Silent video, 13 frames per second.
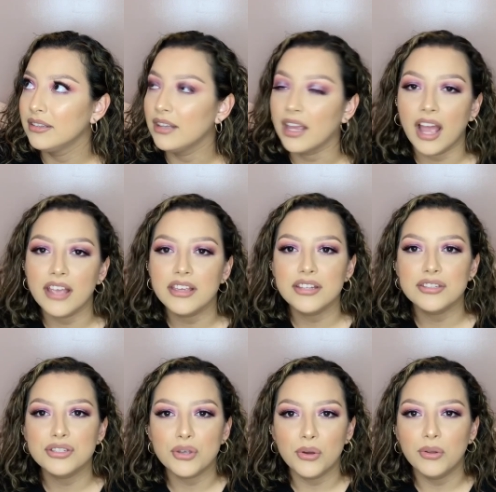like I
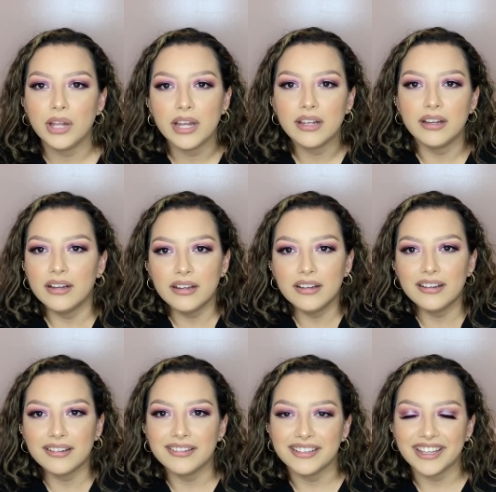get so like,
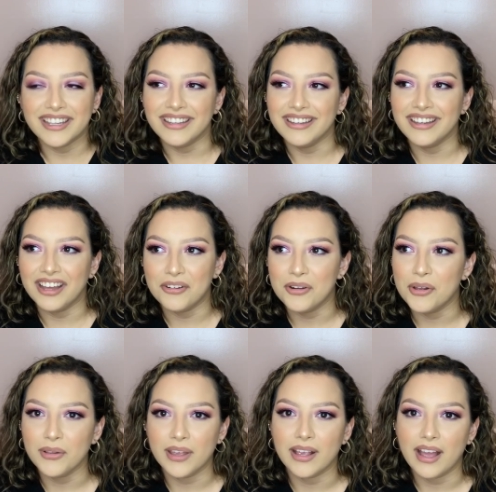ugh, like, I don't
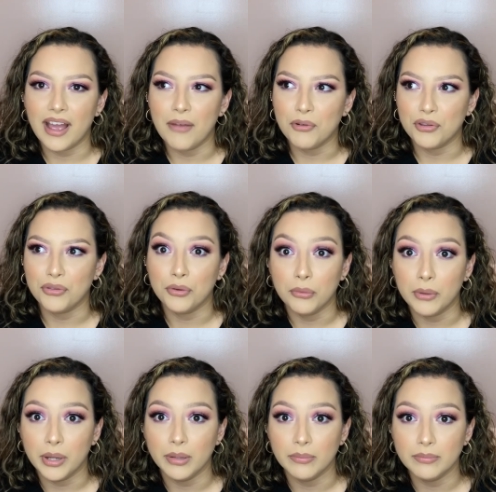know, like I want to throw
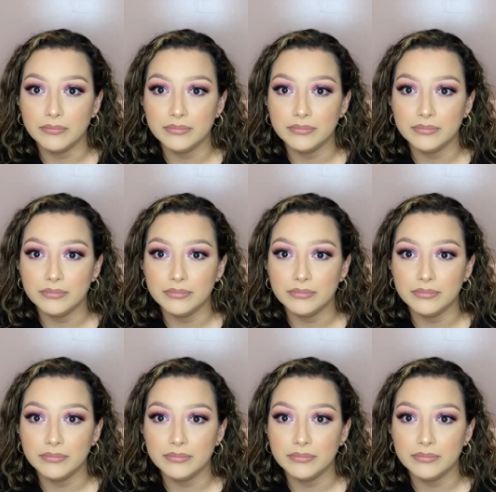up.